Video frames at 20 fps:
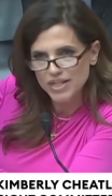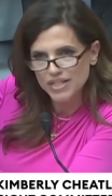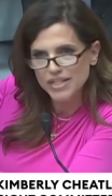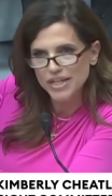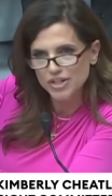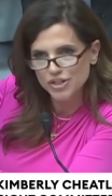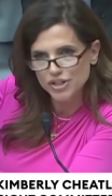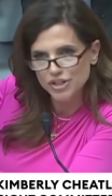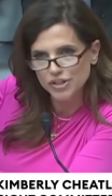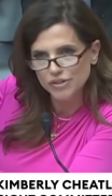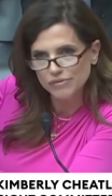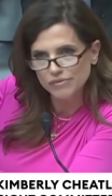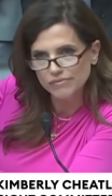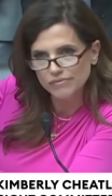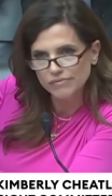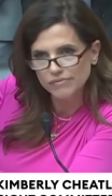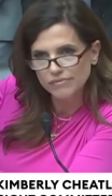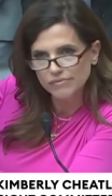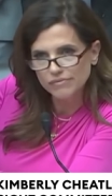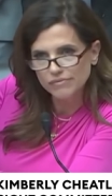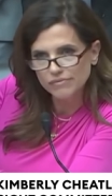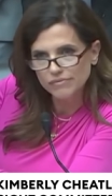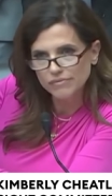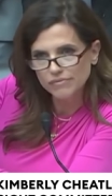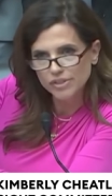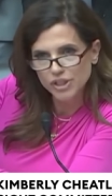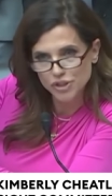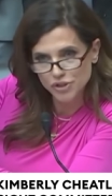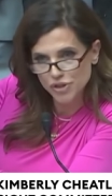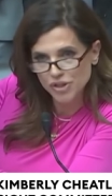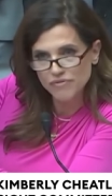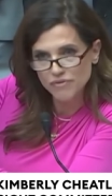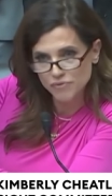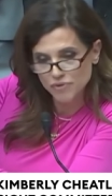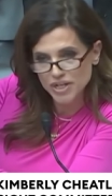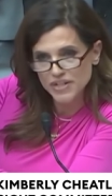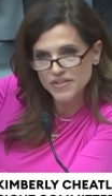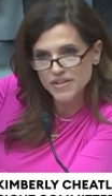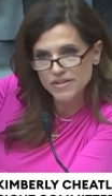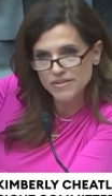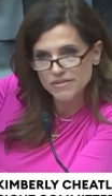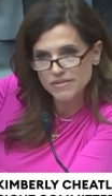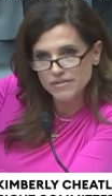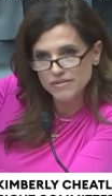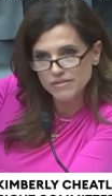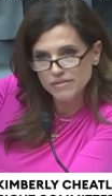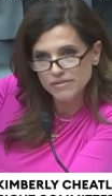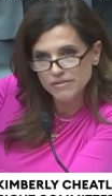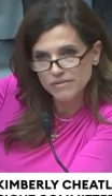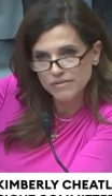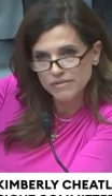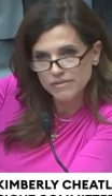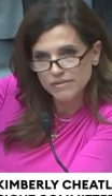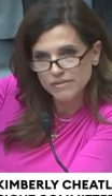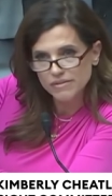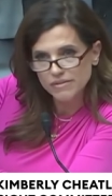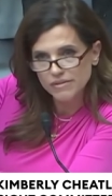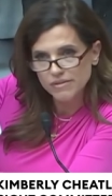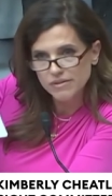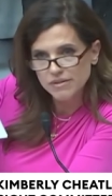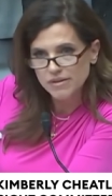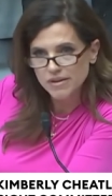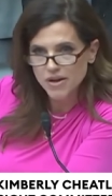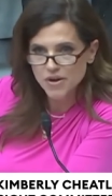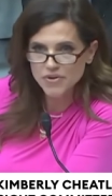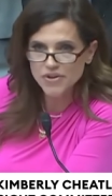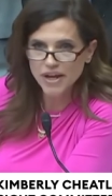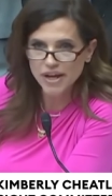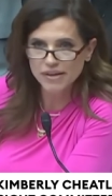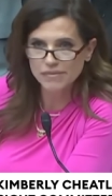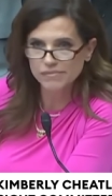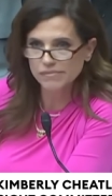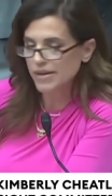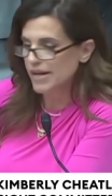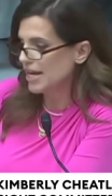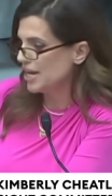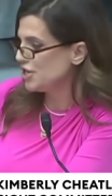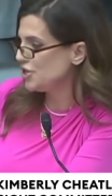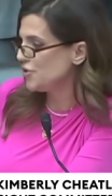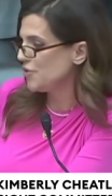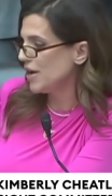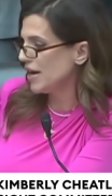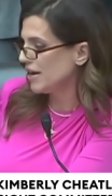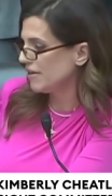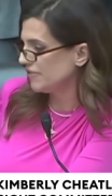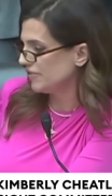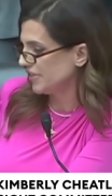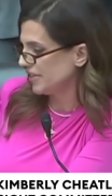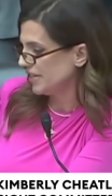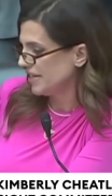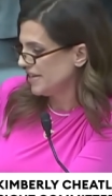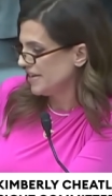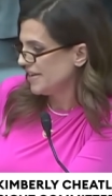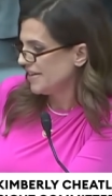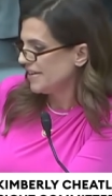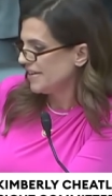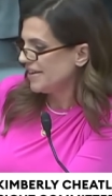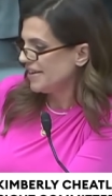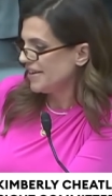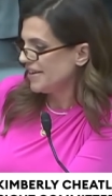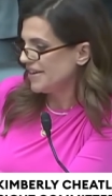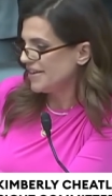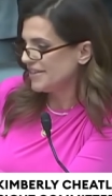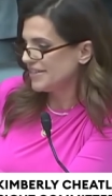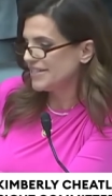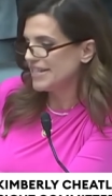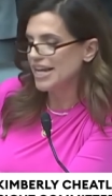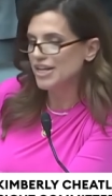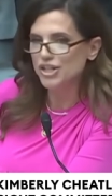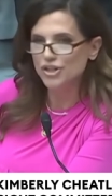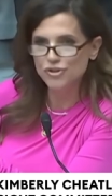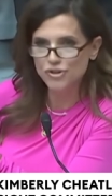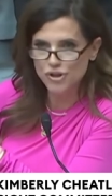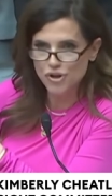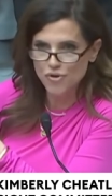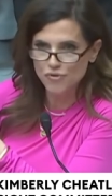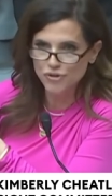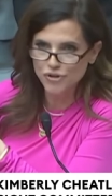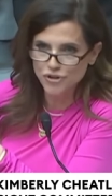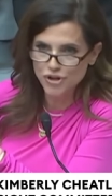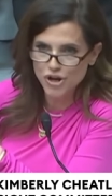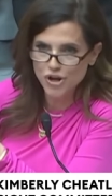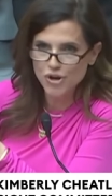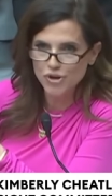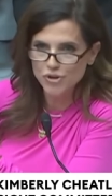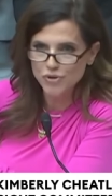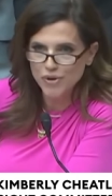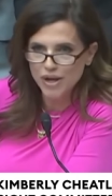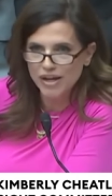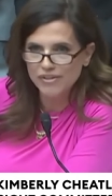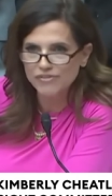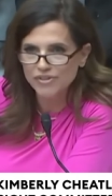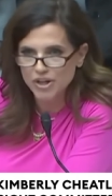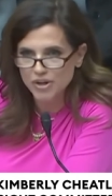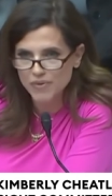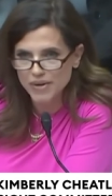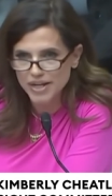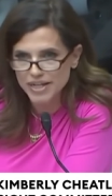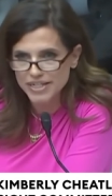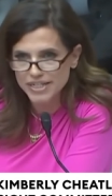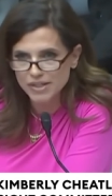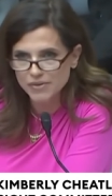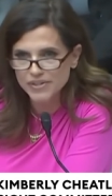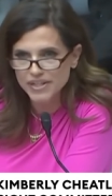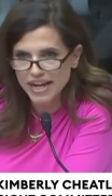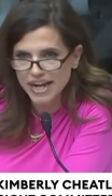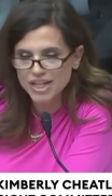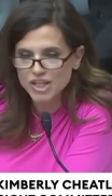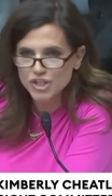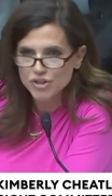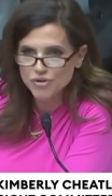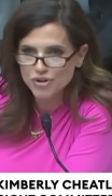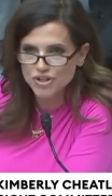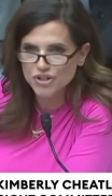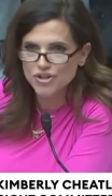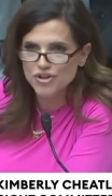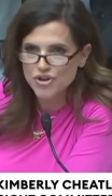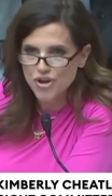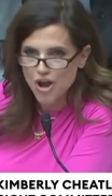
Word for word: we sent you? Did you even read this? Yes. Okay. And you have uh, said you don't know, you have no idea? Well, the answer is